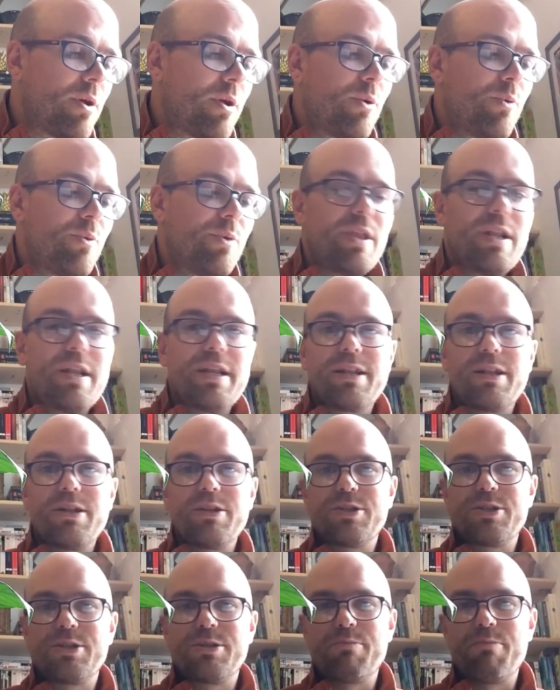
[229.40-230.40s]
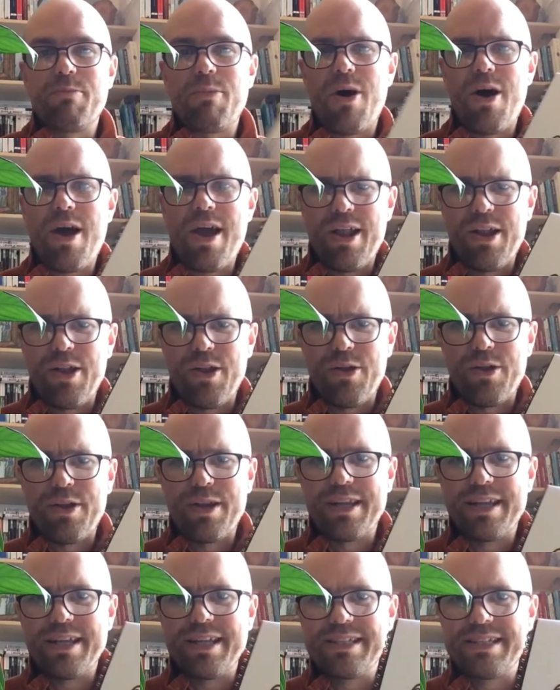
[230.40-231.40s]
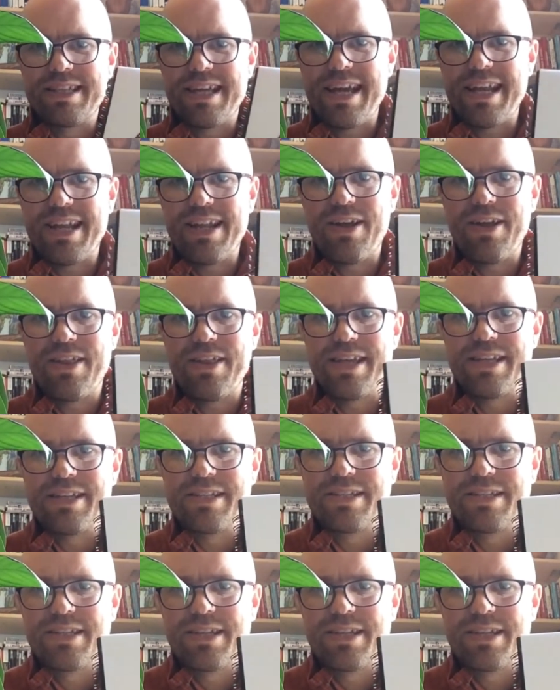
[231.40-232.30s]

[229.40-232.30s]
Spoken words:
with a little smile on his head like this.